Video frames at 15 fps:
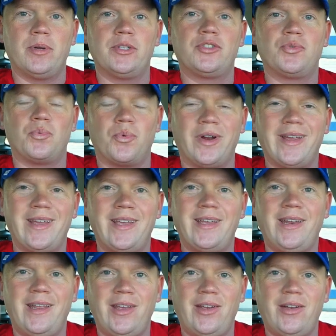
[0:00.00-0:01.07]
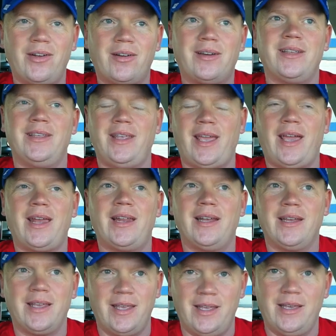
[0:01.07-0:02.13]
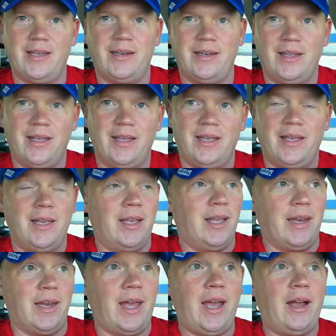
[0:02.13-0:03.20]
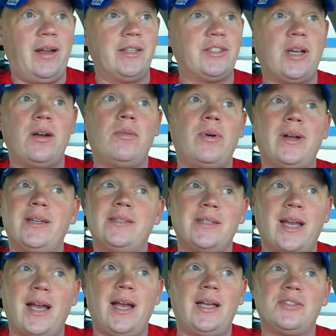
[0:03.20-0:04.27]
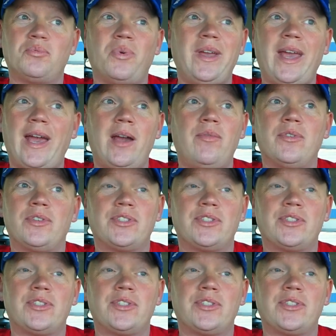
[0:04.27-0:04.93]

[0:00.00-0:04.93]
It's Reed here yet again. Now, as always, guys, we have our